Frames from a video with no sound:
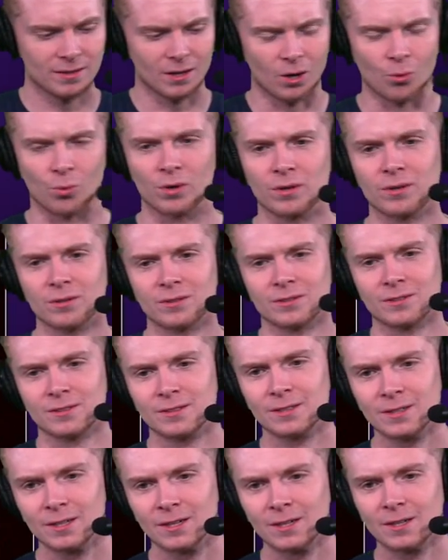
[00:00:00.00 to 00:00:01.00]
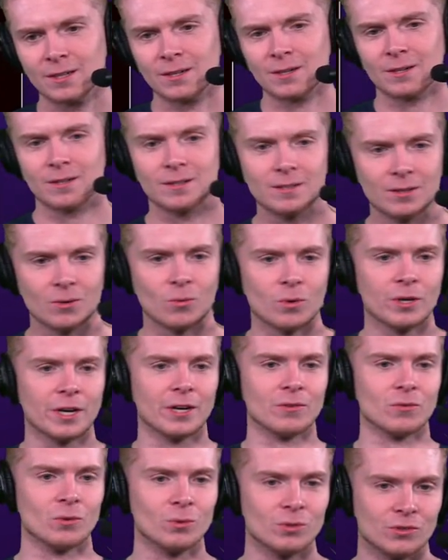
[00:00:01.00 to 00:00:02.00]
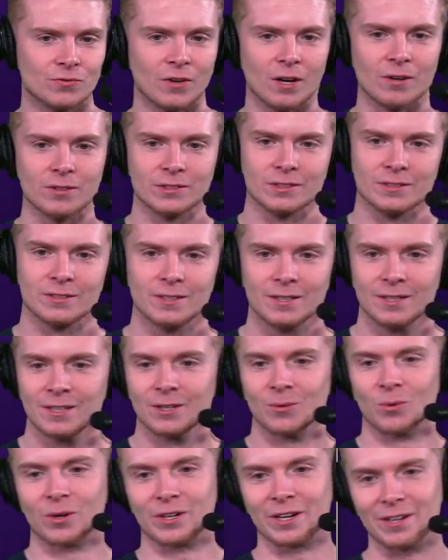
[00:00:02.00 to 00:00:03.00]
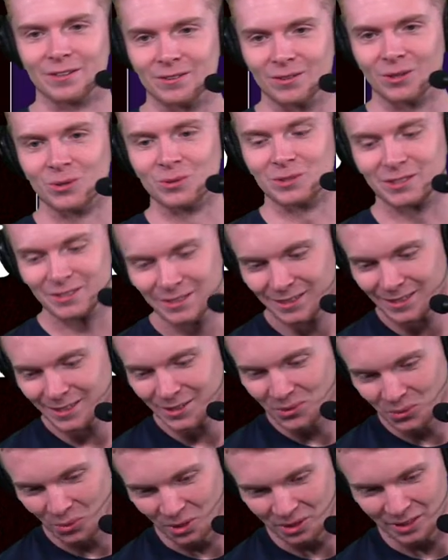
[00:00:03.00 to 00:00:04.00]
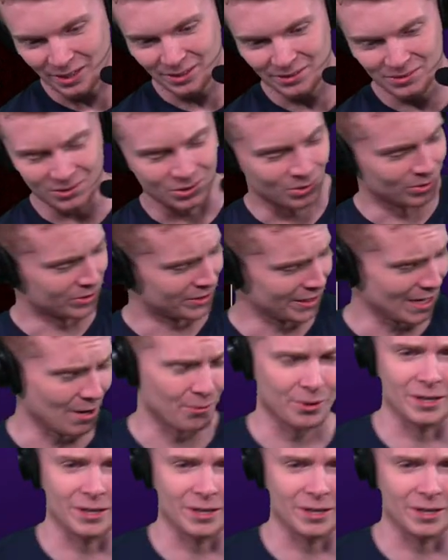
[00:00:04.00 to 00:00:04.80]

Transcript: Oh, we're we're getting loose, fellas. We're getting loose. We're getting loose. Yeah,